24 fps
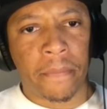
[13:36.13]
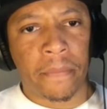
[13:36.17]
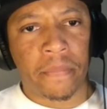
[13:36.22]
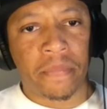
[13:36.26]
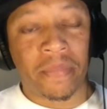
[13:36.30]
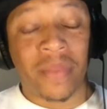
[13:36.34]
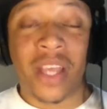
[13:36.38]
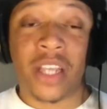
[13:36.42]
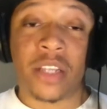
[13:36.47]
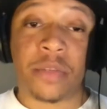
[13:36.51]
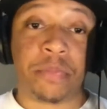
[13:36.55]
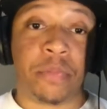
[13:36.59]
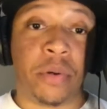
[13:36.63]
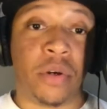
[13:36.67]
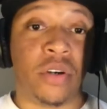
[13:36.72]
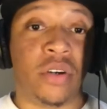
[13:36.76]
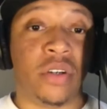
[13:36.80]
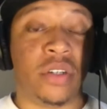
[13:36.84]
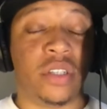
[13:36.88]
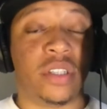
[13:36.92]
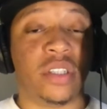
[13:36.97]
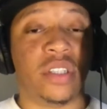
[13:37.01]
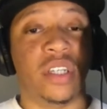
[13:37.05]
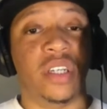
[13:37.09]
That's
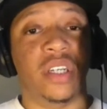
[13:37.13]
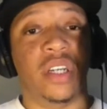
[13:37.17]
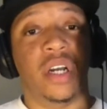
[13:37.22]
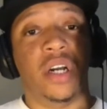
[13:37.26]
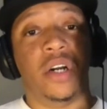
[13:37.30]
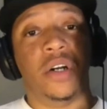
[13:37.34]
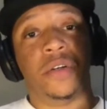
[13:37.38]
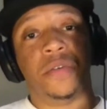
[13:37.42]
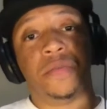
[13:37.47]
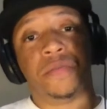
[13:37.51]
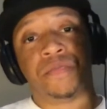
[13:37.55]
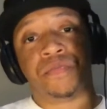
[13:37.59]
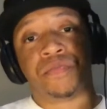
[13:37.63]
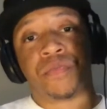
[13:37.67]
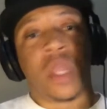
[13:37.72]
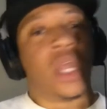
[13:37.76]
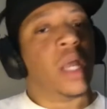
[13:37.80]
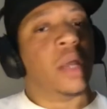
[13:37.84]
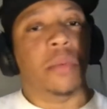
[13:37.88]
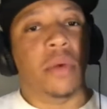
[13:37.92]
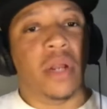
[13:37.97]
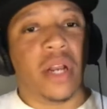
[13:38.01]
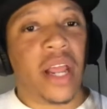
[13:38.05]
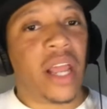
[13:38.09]
bullshit, dog.
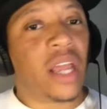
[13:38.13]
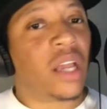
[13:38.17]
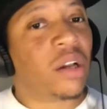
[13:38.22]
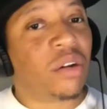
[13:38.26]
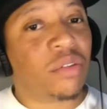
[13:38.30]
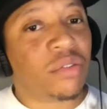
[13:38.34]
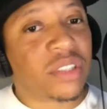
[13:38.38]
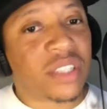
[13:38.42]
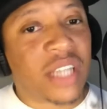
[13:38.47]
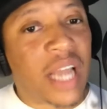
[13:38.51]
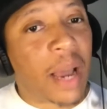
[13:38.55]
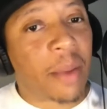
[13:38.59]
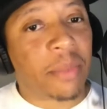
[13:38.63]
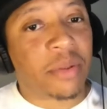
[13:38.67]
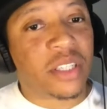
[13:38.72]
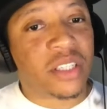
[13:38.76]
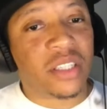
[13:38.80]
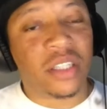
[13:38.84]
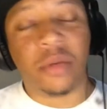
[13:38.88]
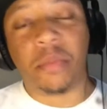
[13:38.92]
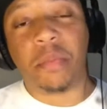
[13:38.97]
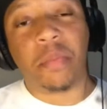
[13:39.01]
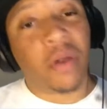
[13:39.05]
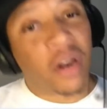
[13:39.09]
But it ain't going to stop it to
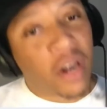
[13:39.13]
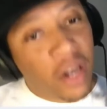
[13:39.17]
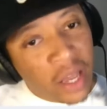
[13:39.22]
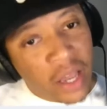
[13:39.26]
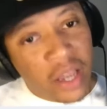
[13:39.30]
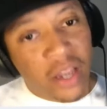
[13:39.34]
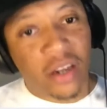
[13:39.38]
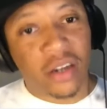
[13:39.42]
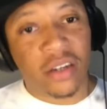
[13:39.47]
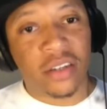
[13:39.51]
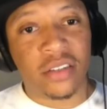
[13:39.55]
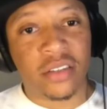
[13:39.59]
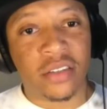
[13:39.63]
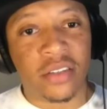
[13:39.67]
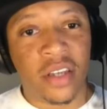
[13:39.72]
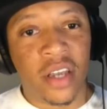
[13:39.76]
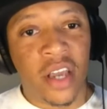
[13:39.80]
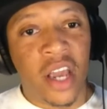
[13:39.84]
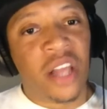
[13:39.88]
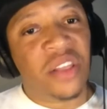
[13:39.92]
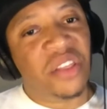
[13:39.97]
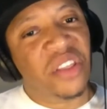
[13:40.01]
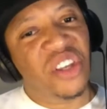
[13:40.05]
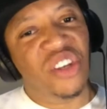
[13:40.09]
the players.
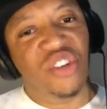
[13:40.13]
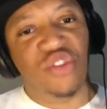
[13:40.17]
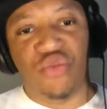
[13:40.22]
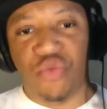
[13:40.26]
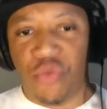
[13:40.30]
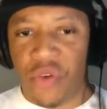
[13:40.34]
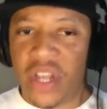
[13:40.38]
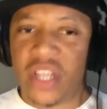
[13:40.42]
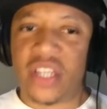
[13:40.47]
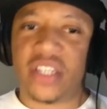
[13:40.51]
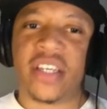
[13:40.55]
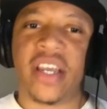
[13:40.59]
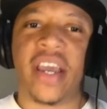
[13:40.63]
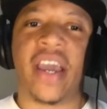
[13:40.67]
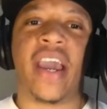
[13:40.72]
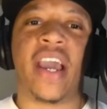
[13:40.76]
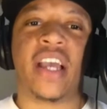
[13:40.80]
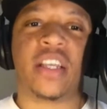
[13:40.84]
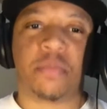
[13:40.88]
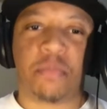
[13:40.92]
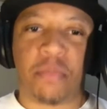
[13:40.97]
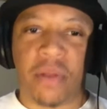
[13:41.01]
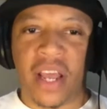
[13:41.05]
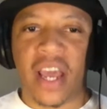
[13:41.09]
These
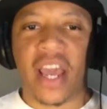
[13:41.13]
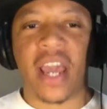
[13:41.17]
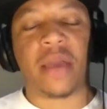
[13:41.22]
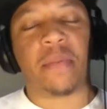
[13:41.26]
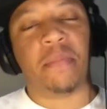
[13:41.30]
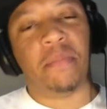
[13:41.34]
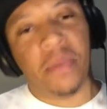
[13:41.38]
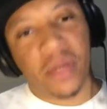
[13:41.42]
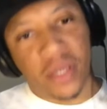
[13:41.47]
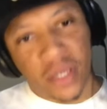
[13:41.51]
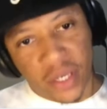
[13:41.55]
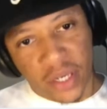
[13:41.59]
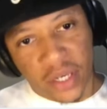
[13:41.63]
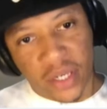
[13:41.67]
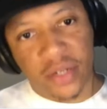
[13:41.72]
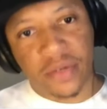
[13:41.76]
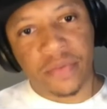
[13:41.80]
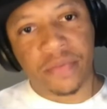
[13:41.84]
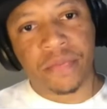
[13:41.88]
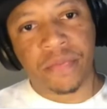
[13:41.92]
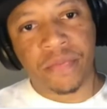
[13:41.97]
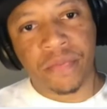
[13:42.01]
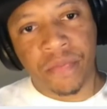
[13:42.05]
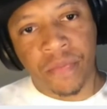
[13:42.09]
rich-ass black men
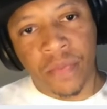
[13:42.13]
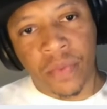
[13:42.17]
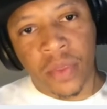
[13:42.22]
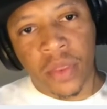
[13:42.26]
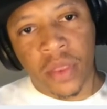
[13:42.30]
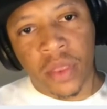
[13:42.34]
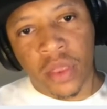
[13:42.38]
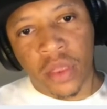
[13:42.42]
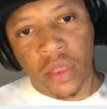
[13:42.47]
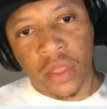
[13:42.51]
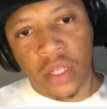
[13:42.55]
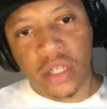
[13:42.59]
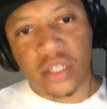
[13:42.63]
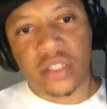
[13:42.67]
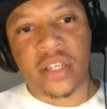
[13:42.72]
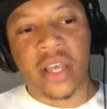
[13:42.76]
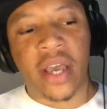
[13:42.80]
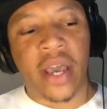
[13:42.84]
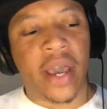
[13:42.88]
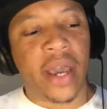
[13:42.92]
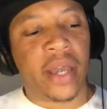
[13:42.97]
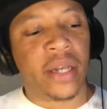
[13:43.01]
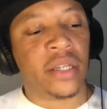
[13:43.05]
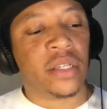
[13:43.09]

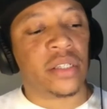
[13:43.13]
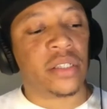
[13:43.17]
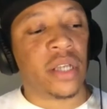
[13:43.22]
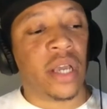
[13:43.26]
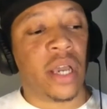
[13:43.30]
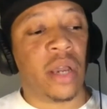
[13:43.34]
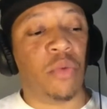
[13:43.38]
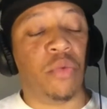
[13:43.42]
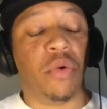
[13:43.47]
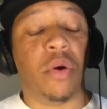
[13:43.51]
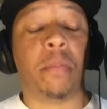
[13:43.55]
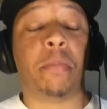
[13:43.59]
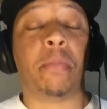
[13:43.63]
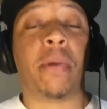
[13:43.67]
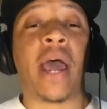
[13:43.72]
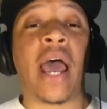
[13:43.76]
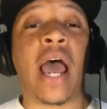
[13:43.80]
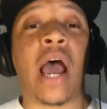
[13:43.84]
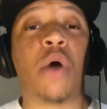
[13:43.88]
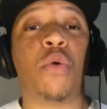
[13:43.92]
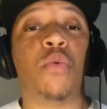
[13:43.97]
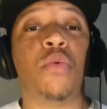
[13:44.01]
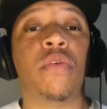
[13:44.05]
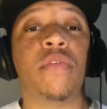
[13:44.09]
decide to say, we're
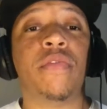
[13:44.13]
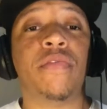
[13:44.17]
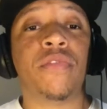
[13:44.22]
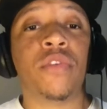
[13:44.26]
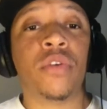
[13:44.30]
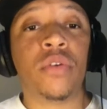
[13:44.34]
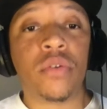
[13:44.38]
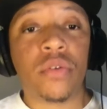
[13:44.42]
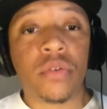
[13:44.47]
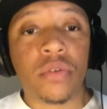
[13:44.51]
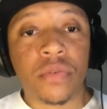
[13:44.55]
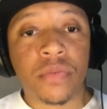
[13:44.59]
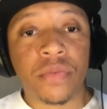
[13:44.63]
powerful.